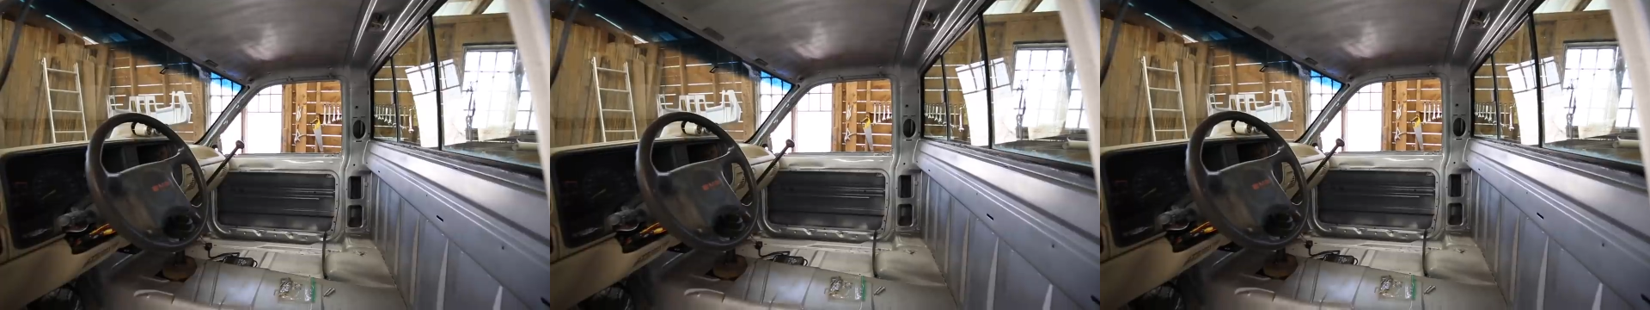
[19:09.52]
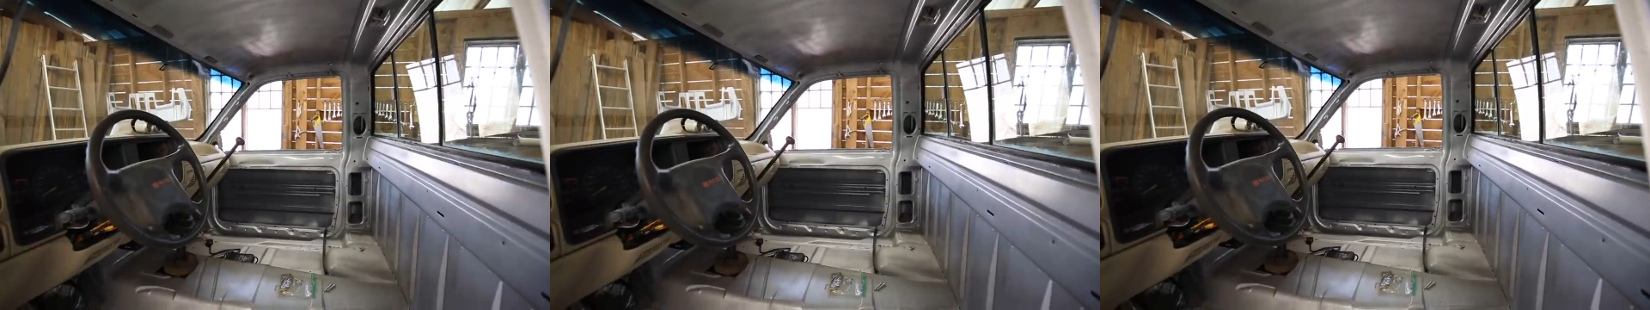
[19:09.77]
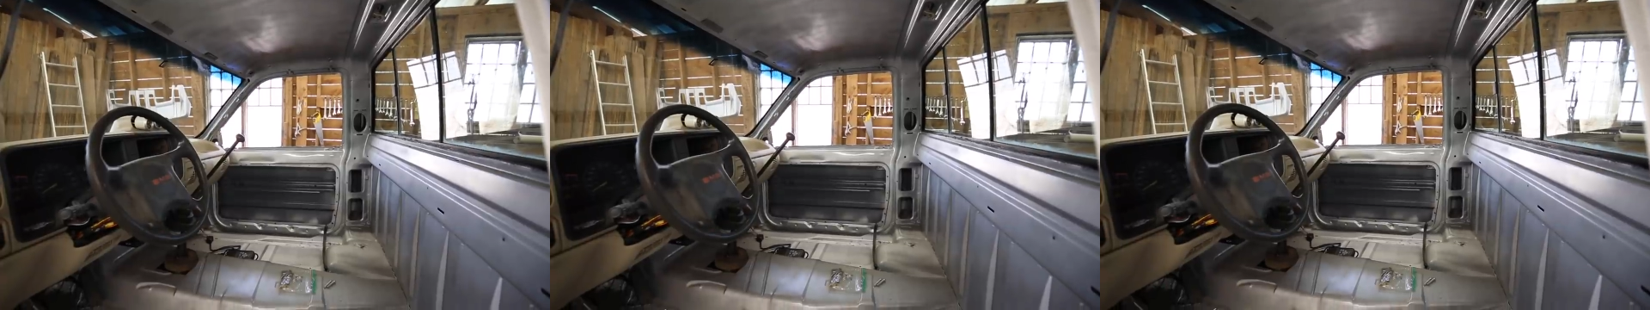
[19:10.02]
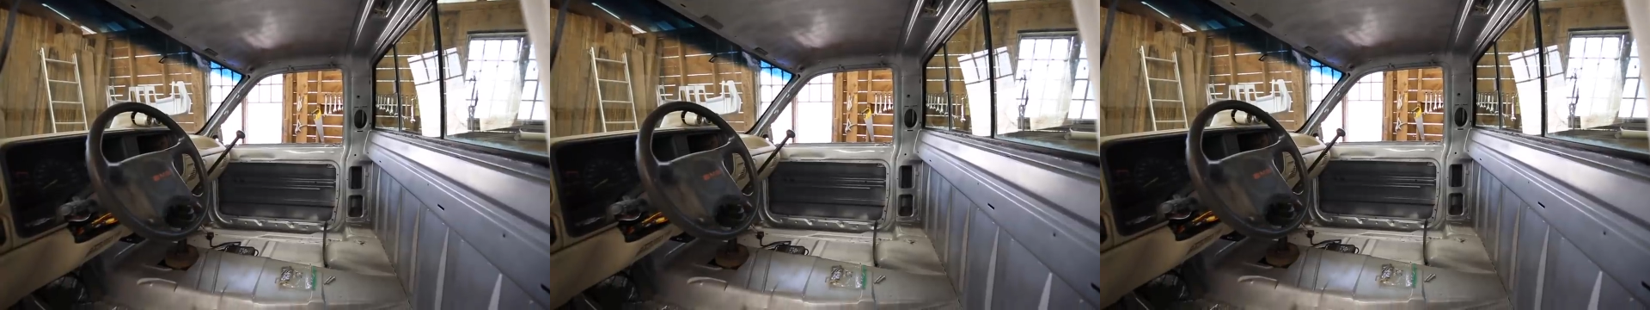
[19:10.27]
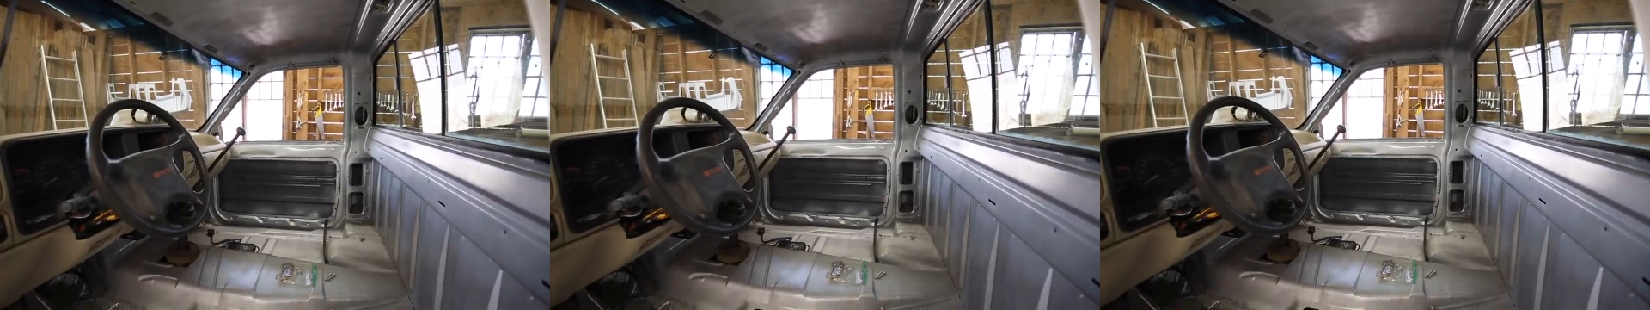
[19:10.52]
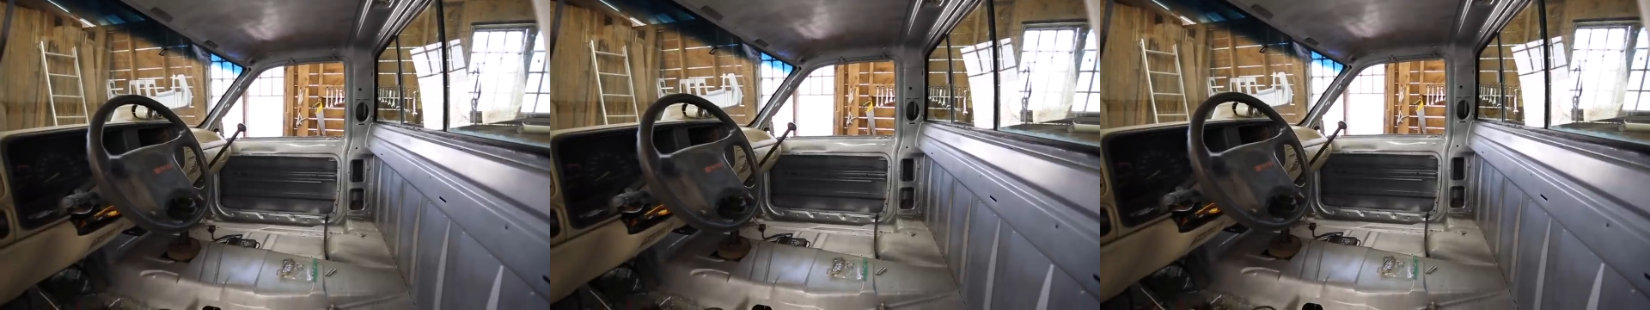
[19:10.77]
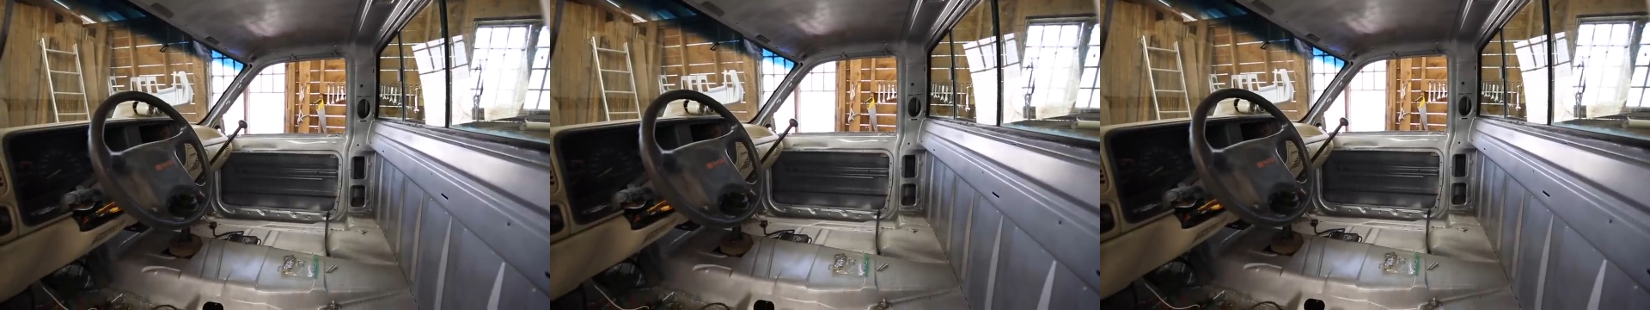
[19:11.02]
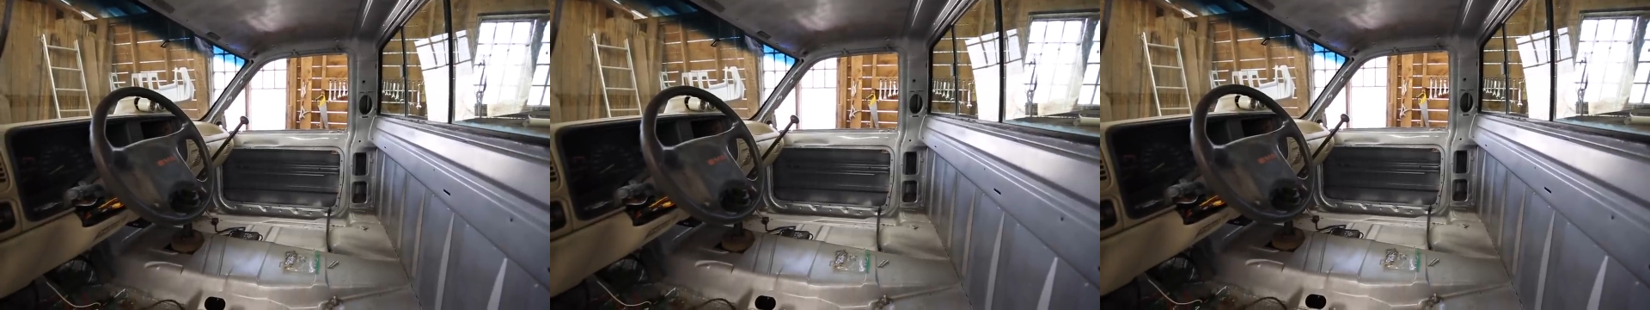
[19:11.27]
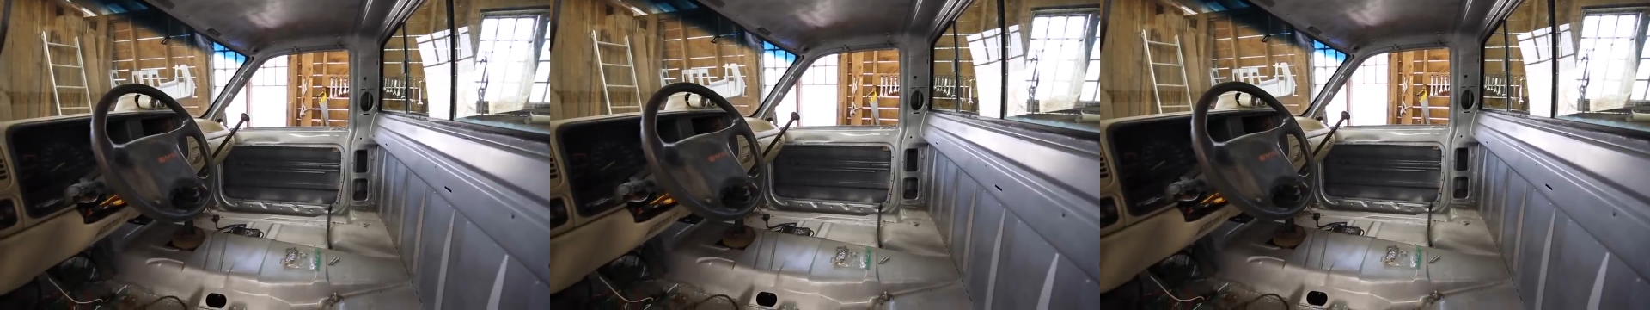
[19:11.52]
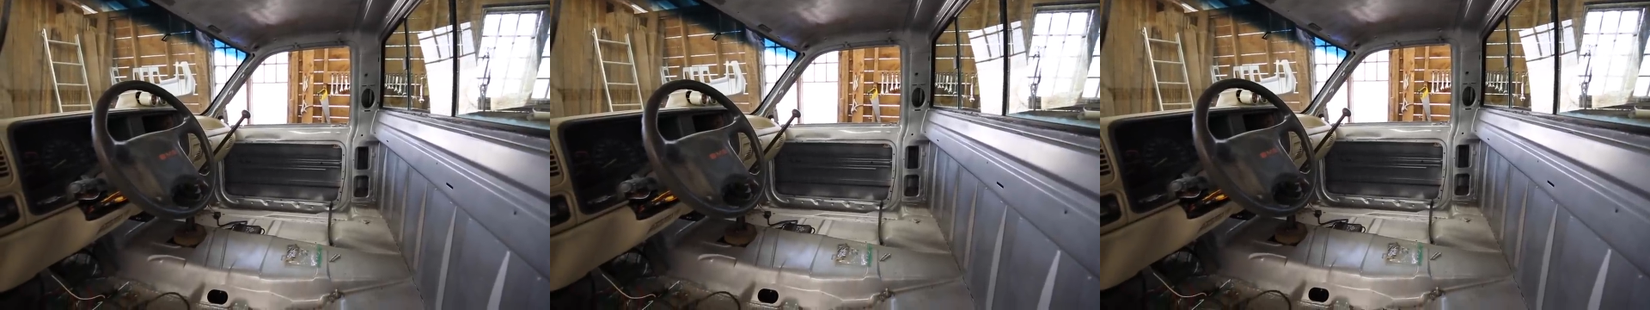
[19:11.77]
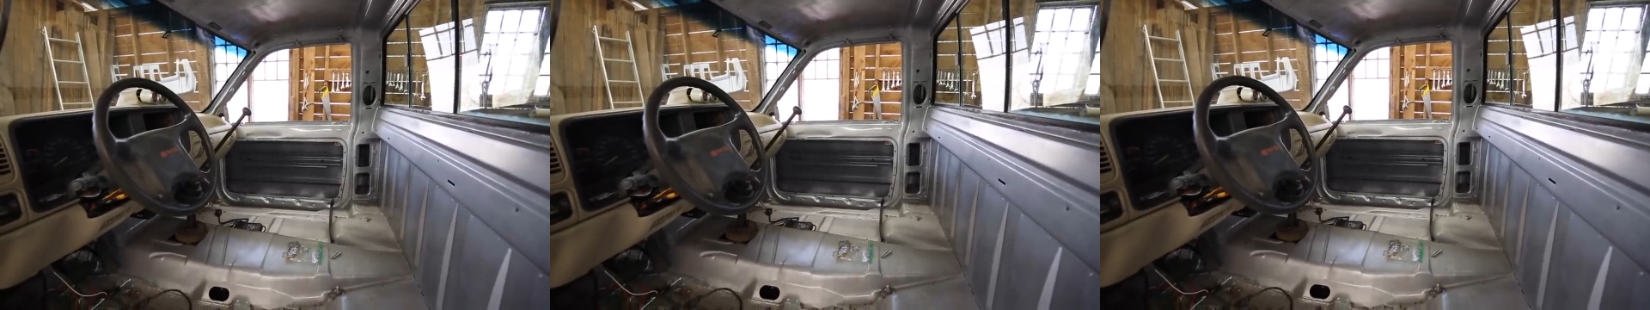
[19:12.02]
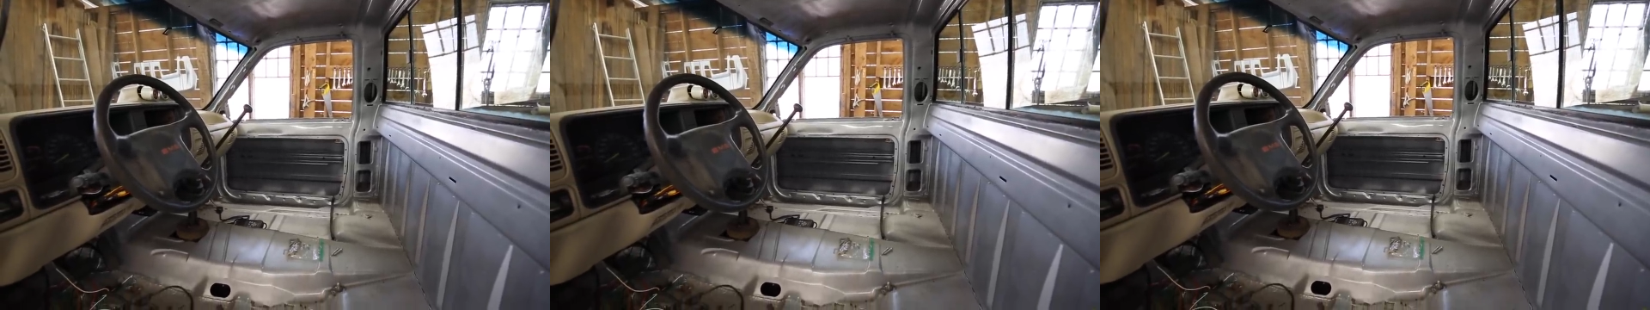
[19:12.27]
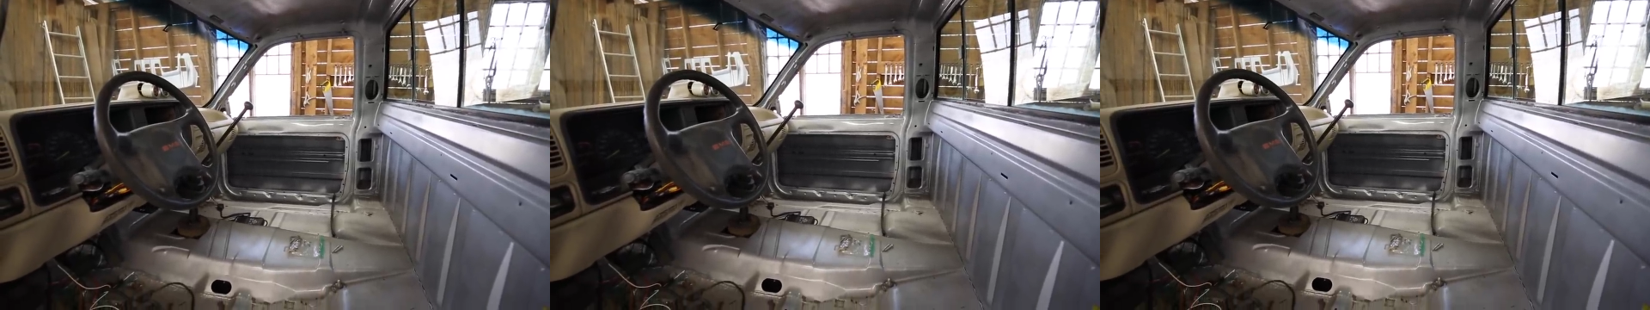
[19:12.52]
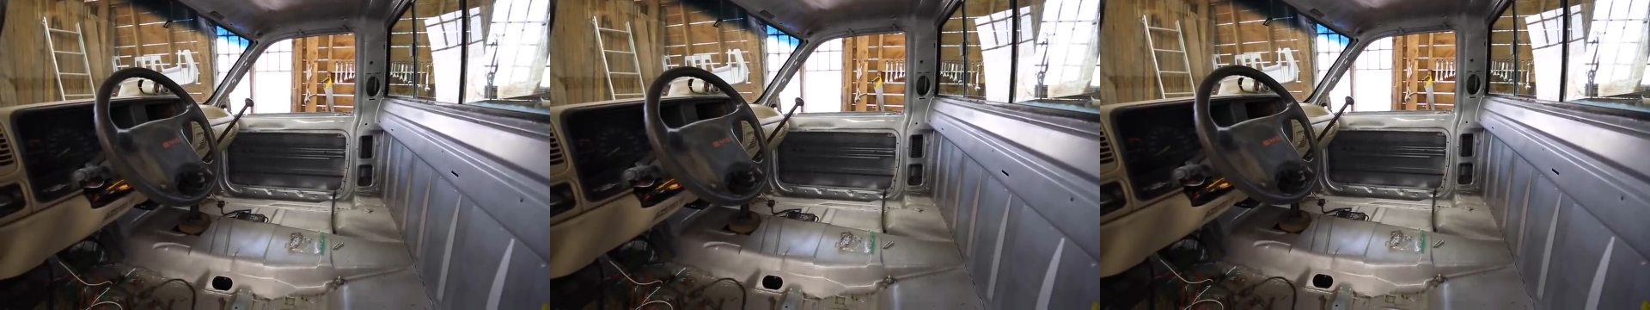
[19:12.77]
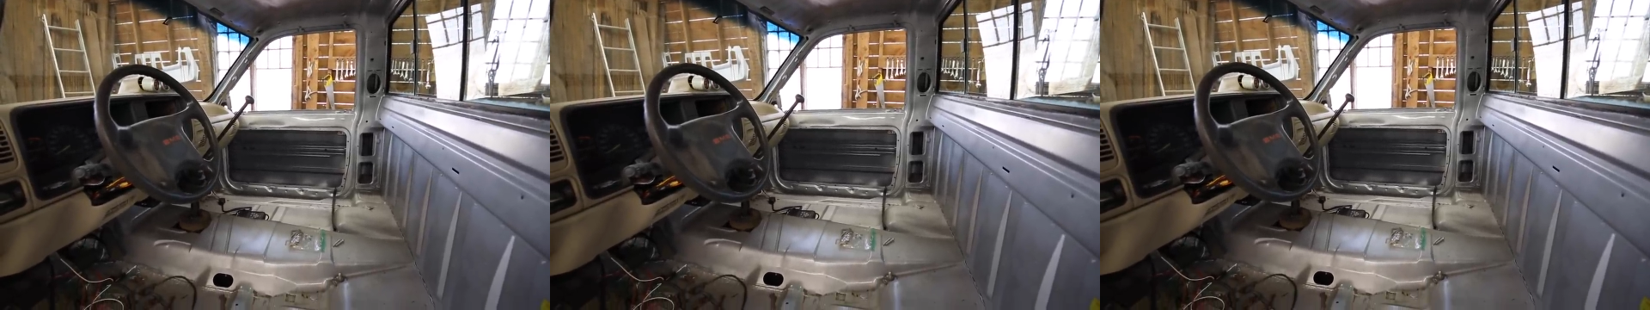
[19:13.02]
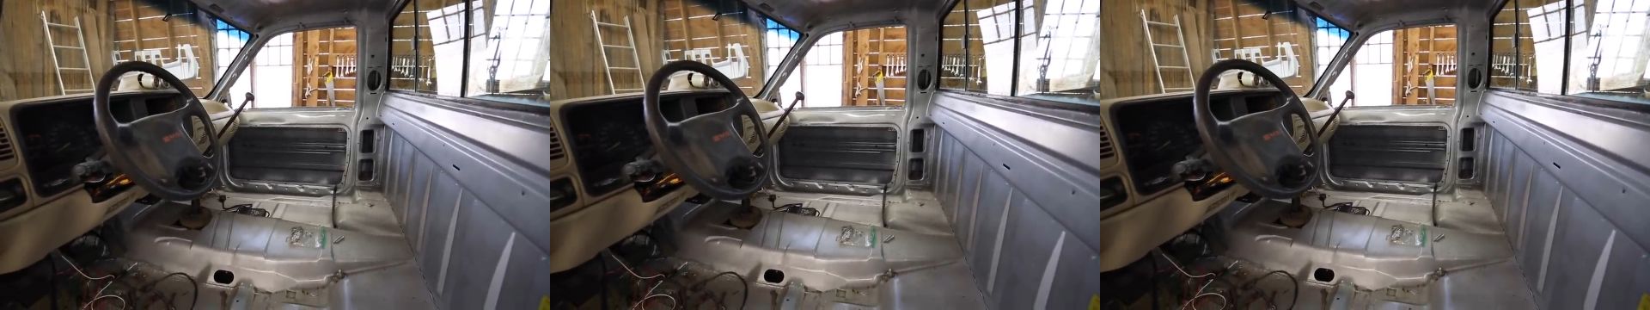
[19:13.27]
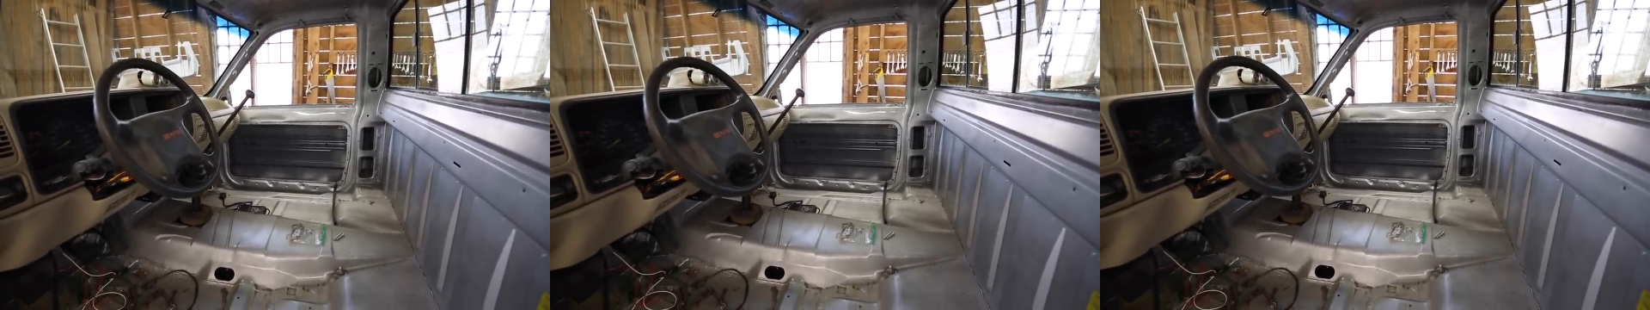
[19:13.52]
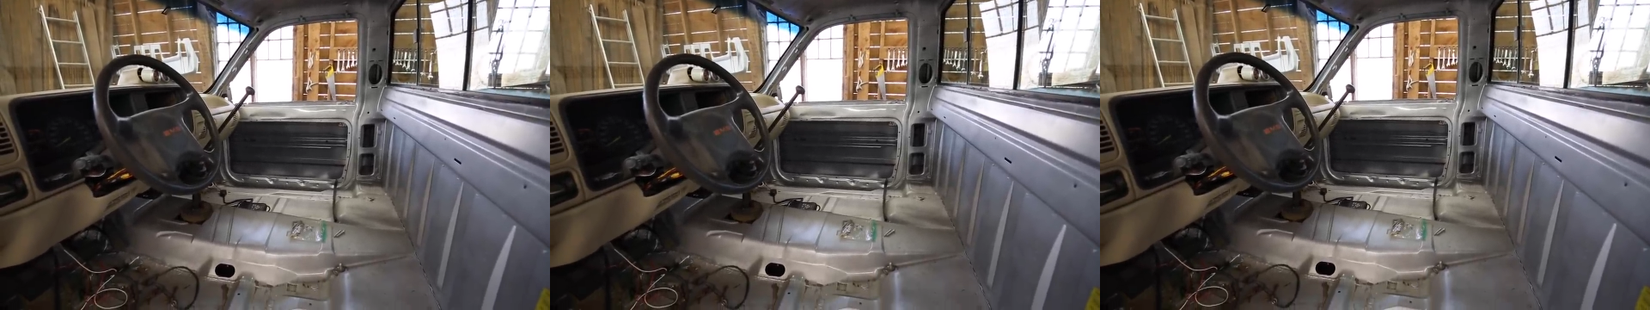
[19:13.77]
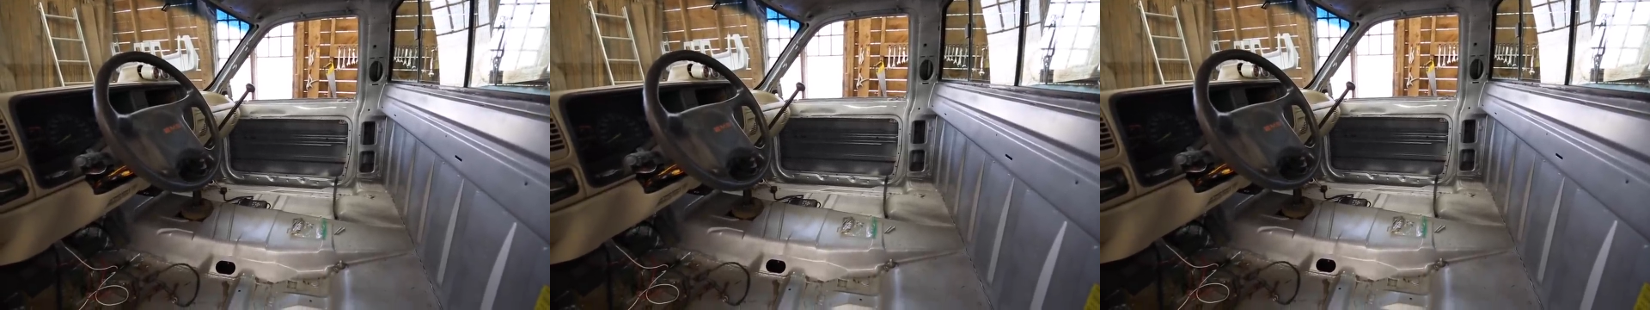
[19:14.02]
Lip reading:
[unreadable: no face in view]